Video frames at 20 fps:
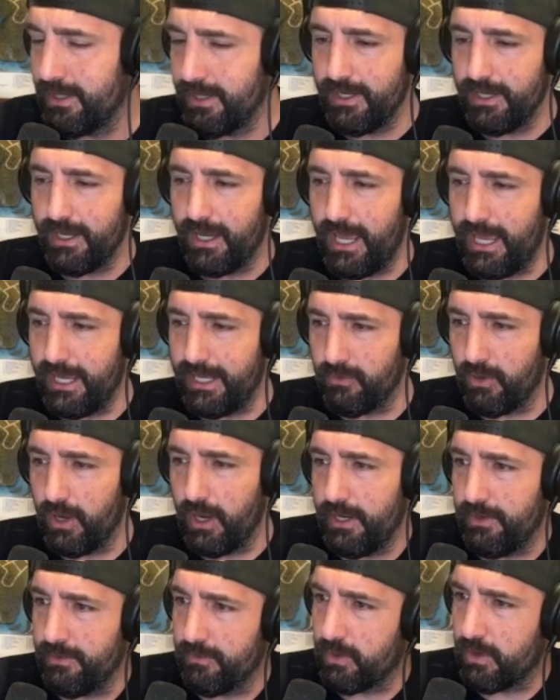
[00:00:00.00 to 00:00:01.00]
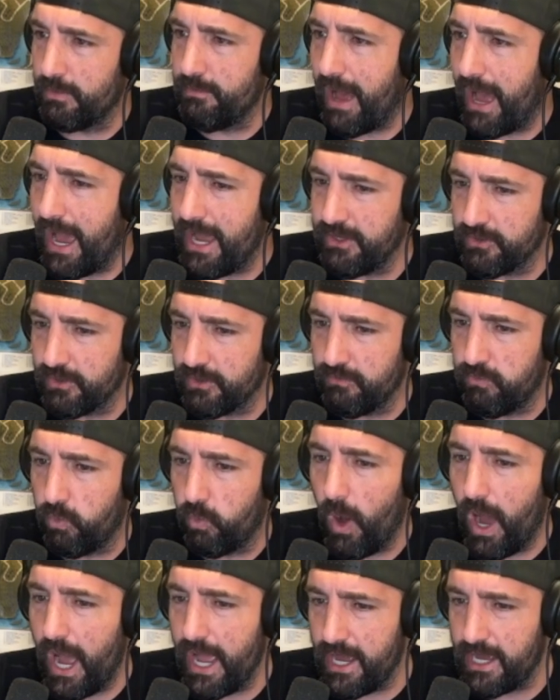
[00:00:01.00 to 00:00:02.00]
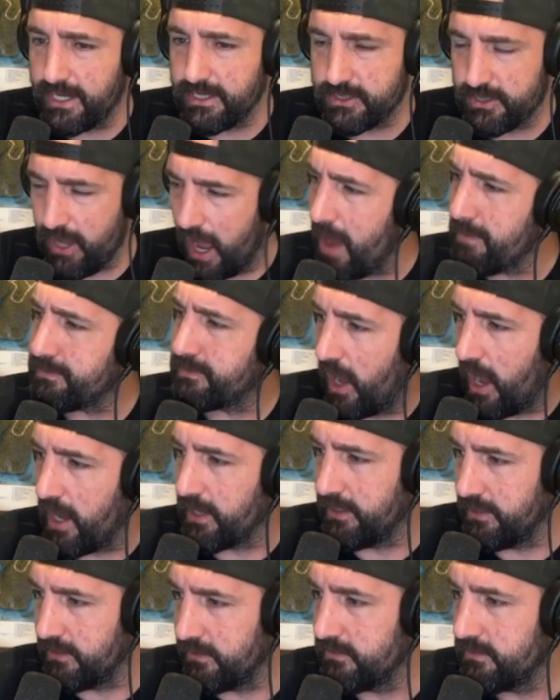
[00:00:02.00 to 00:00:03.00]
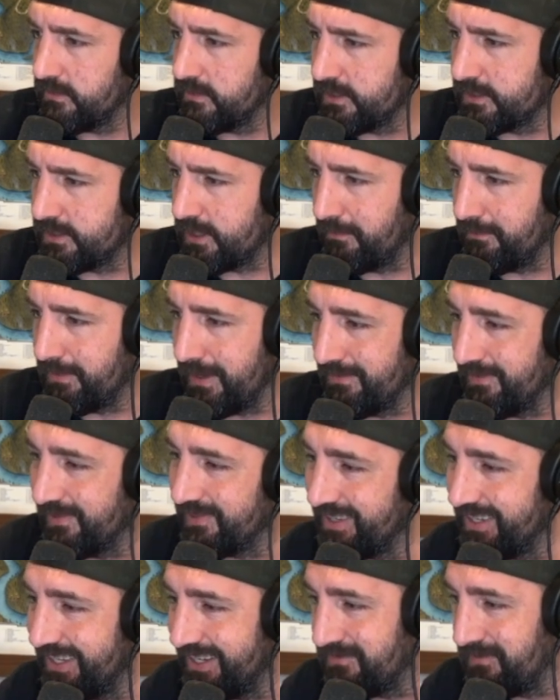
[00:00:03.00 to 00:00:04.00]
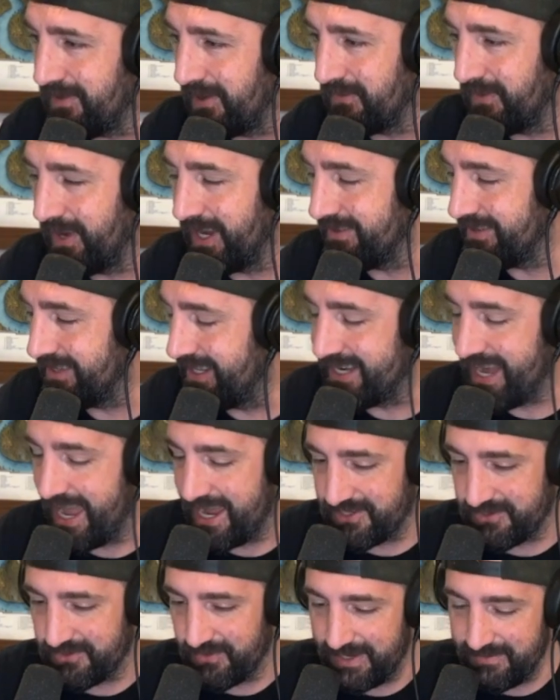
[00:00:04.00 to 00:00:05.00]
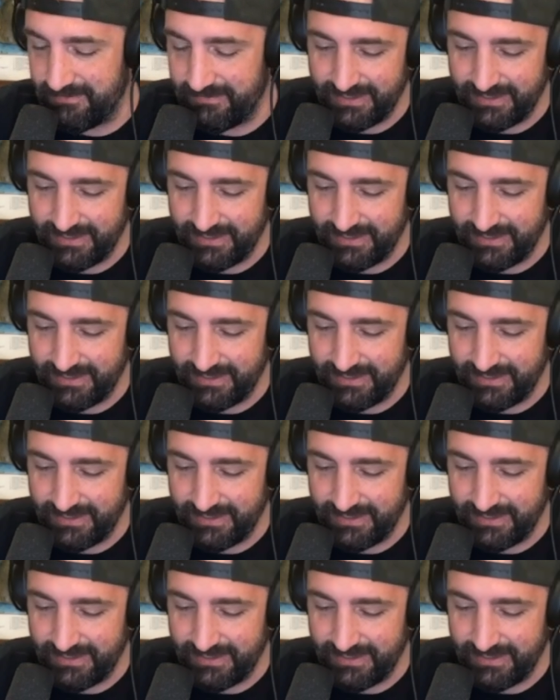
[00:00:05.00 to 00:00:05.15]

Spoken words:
And a reminder of why I stopped talking to some people in a fun way, in a nice way.